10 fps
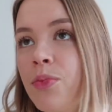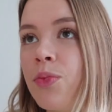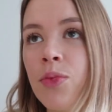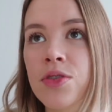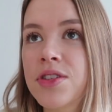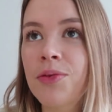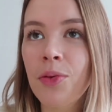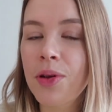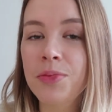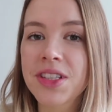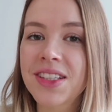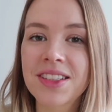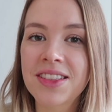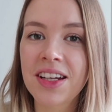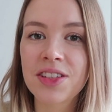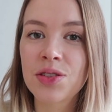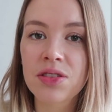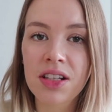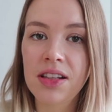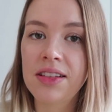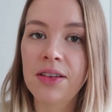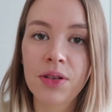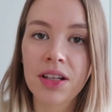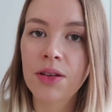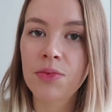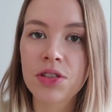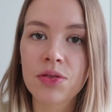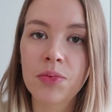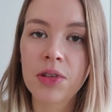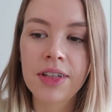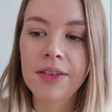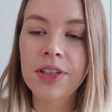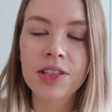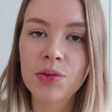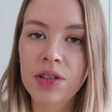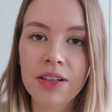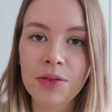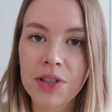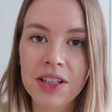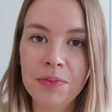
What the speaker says: Most of all, I'm just excited to settle down again with Jongbin, living together with